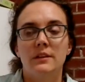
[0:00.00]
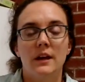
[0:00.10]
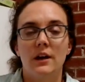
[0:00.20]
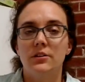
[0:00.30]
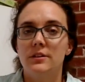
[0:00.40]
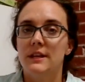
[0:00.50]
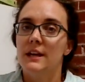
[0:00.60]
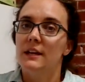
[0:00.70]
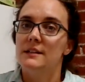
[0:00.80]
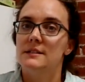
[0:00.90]
The other
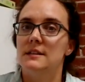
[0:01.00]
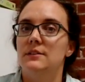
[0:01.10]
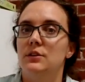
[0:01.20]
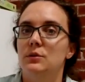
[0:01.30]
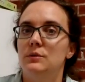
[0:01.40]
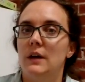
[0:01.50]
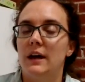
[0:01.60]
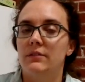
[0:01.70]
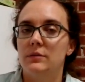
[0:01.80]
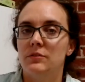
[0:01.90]
thing is, if you
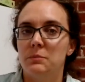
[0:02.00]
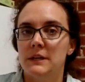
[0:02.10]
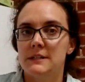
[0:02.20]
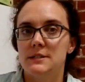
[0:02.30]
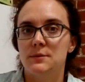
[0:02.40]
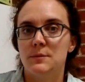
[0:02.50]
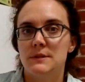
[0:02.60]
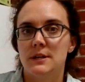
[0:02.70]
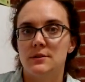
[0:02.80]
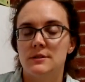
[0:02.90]
haven't planted sweet
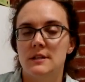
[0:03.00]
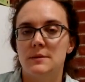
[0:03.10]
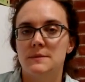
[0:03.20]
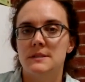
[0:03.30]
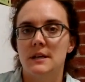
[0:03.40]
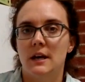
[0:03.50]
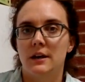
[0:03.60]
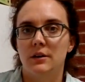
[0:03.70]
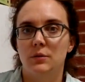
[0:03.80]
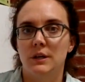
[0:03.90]
potato slips,
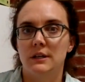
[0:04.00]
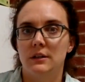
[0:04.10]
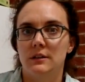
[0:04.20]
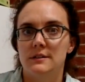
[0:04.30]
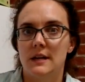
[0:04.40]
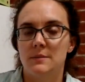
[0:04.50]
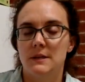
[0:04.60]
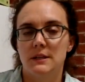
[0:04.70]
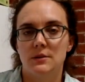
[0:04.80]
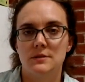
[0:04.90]
it's time
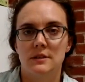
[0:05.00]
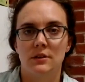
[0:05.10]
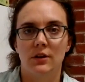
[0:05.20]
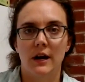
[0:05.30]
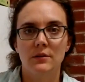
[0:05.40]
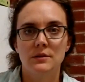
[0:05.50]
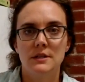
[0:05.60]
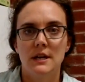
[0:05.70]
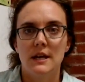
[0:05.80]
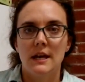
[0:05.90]
to get those in the ground,